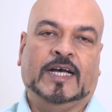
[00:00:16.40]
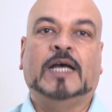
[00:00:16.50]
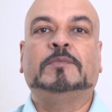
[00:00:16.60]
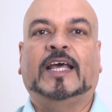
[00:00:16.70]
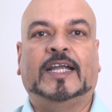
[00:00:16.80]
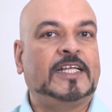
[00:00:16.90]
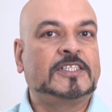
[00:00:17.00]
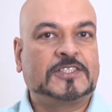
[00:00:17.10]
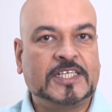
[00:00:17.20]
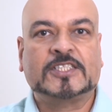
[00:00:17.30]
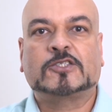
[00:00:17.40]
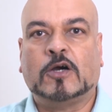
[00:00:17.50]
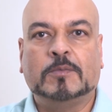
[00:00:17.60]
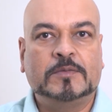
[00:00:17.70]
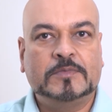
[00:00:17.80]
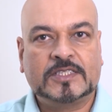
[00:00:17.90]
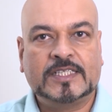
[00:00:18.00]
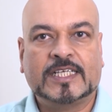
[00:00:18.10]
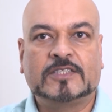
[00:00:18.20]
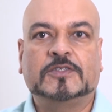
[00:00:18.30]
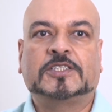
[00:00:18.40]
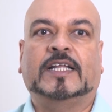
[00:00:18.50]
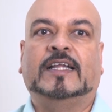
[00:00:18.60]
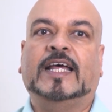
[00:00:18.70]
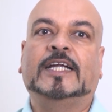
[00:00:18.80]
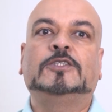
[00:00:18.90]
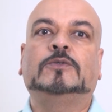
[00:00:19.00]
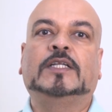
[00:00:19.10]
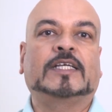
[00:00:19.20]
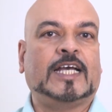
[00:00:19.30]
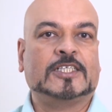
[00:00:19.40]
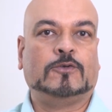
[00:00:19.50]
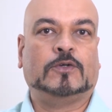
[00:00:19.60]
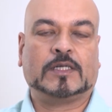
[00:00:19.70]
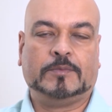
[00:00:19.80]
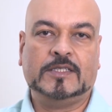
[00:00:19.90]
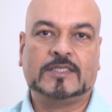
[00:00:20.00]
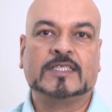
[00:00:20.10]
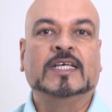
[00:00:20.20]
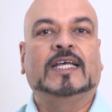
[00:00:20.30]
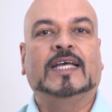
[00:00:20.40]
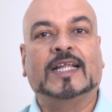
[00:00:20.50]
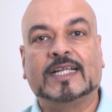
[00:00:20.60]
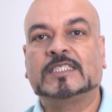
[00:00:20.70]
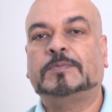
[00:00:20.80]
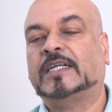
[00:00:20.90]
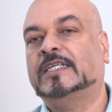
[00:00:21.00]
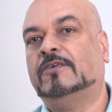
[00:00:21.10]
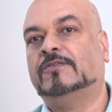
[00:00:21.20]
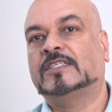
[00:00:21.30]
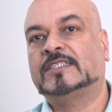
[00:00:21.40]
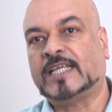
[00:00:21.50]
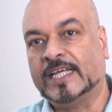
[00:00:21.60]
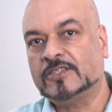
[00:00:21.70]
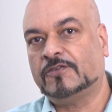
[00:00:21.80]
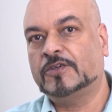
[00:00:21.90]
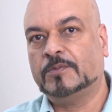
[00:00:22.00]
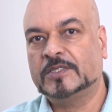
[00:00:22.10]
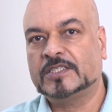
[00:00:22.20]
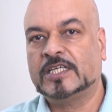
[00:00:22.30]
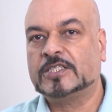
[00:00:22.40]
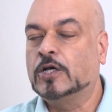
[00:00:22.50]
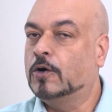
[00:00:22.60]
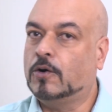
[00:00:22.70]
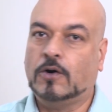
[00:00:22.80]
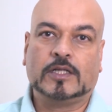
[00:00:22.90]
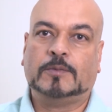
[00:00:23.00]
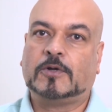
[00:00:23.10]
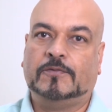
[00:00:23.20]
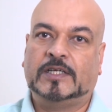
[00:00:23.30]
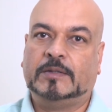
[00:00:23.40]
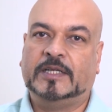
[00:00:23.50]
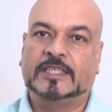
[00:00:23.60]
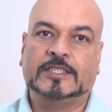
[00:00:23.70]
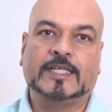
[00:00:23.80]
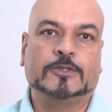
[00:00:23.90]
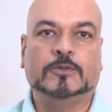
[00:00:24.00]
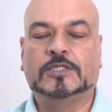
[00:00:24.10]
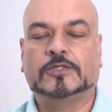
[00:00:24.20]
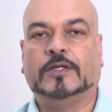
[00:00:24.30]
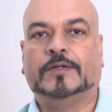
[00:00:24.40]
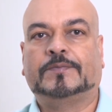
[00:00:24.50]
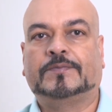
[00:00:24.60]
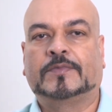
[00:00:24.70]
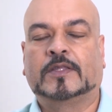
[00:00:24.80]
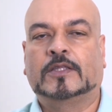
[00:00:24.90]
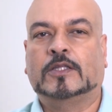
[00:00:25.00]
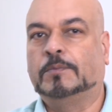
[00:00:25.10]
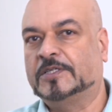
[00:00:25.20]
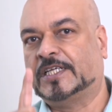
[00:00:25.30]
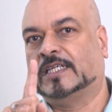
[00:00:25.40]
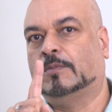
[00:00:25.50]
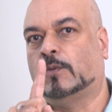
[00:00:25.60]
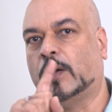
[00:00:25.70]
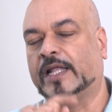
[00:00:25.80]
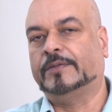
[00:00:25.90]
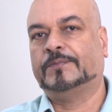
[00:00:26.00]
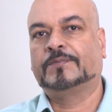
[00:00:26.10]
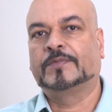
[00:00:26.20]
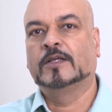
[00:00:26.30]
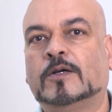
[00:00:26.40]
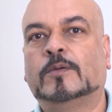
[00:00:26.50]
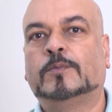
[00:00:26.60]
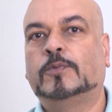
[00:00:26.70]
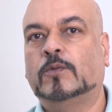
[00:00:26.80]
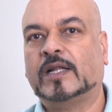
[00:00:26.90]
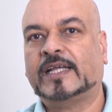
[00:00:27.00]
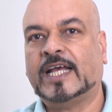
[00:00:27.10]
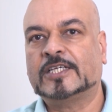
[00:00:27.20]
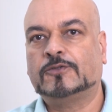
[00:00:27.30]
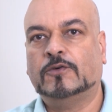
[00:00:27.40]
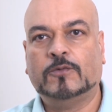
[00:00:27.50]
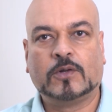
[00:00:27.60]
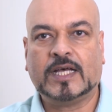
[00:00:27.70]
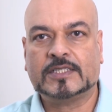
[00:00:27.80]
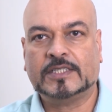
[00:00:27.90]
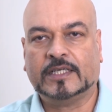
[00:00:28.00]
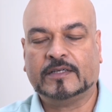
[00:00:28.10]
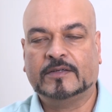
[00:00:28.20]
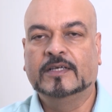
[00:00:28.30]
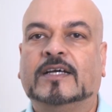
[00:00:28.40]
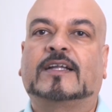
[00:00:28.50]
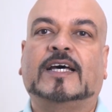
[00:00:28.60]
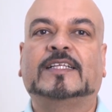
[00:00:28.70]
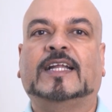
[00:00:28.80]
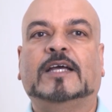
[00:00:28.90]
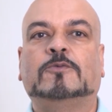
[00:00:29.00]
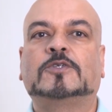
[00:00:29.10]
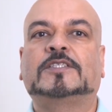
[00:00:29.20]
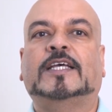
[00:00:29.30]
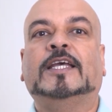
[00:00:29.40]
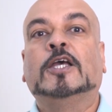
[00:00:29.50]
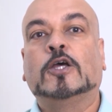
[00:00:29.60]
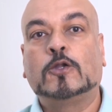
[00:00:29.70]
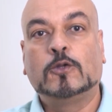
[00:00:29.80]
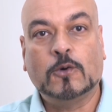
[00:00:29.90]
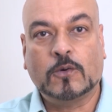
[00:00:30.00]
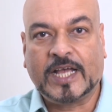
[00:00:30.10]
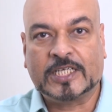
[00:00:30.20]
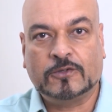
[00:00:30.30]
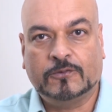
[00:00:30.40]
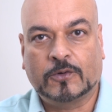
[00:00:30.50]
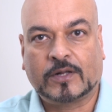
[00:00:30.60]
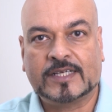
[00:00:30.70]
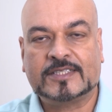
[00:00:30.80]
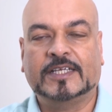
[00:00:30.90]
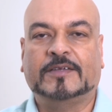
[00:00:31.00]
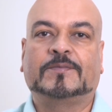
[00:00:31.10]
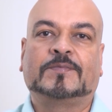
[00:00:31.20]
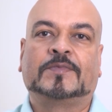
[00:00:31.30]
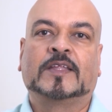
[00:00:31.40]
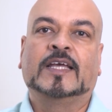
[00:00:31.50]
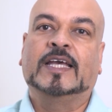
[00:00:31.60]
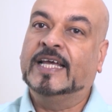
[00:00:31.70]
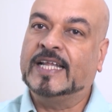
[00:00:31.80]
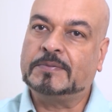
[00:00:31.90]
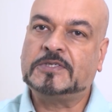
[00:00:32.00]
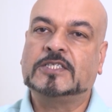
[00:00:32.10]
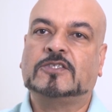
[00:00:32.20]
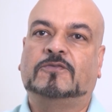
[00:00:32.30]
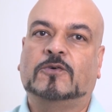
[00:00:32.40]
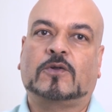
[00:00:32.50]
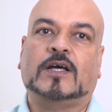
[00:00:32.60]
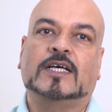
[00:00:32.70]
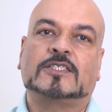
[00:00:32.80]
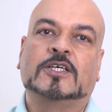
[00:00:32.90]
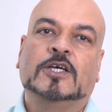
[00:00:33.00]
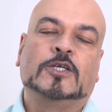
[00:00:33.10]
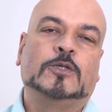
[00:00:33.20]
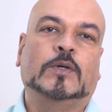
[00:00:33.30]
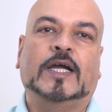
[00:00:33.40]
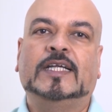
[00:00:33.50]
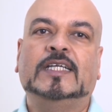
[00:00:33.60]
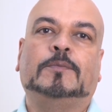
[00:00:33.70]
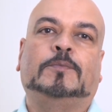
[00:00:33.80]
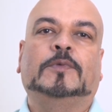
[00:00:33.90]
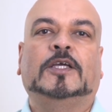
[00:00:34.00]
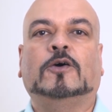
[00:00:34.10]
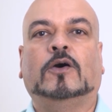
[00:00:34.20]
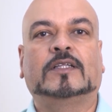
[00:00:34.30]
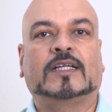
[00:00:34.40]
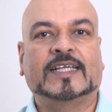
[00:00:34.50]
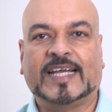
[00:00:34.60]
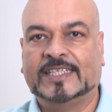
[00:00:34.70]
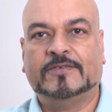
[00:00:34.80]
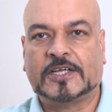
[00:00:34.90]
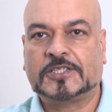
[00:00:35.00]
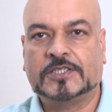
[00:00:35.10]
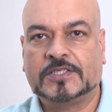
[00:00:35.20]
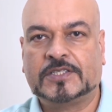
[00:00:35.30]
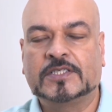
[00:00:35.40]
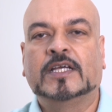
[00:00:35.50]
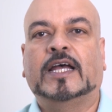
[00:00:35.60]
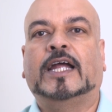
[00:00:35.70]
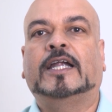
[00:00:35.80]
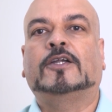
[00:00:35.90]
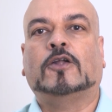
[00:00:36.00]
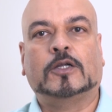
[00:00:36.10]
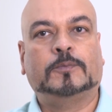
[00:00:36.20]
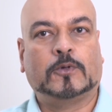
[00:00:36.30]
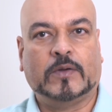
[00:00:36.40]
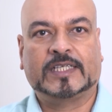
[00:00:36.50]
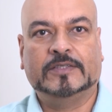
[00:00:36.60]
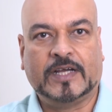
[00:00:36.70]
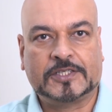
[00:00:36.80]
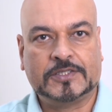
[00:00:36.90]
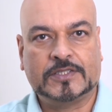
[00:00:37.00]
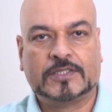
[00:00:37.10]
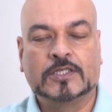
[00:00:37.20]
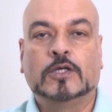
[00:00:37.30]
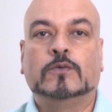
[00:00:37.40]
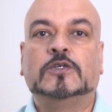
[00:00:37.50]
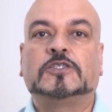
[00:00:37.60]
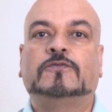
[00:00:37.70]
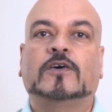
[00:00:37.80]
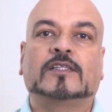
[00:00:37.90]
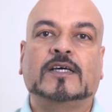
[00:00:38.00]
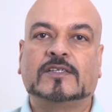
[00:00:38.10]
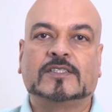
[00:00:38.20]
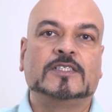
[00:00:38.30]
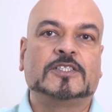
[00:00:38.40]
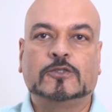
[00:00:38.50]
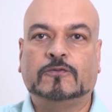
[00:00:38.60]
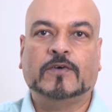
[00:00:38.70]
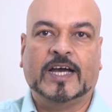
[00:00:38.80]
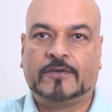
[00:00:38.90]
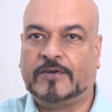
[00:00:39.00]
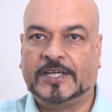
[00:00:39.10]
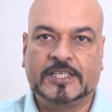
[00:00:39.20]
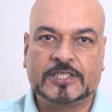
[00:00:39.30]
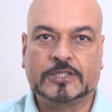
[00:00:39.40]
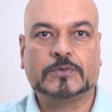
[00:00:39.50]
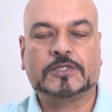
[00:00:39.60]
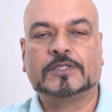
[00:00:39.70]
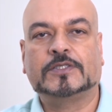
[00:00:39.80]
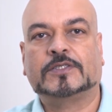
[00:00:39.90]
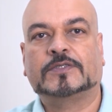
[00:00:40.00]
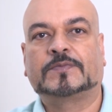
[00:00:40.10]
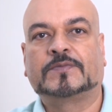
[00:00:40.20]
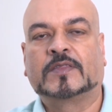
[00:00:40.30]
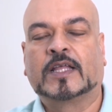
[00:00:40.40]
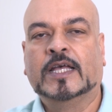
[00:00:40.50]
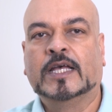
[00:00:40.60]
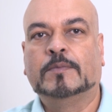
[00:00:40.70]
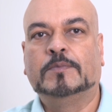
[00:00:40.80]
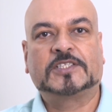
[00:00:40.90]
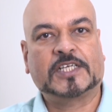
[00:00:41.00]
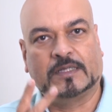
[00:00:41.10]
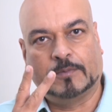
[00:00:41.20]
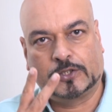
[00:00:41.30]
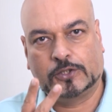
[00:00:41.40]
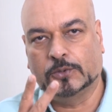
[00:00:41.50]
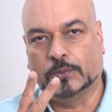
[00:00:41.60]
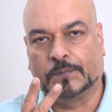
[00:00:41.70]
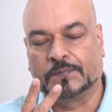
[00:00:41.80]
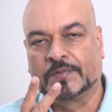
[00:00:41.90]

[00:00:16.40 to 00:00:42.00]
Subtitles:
I'm highlighting 6 common mistakes which can land you in cash flow troubles, irrespective of the size of your business or the profitability that you enjoy. Now, mistake number 1, poor cash flow forecasting. Rather, I would say no cash flow forecasting. In absence of forecast, you end up in all the reactive actions and not proactive actions, which further results into firefighting situations. Mistake number 2,